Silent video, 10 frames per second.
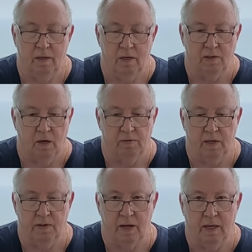as often
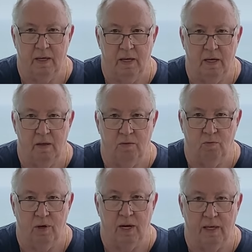as I can and
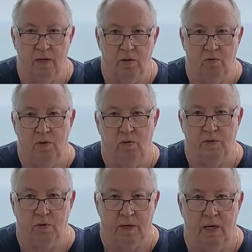when I get new
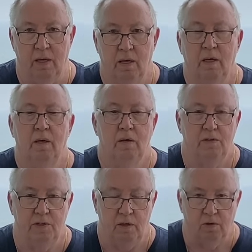news. Okay?
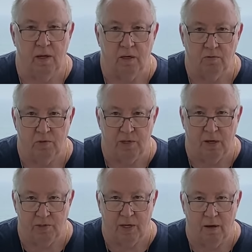See you on the next one.
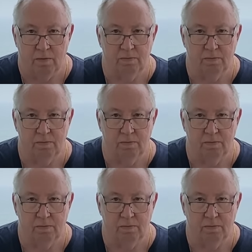Ciao, ciao.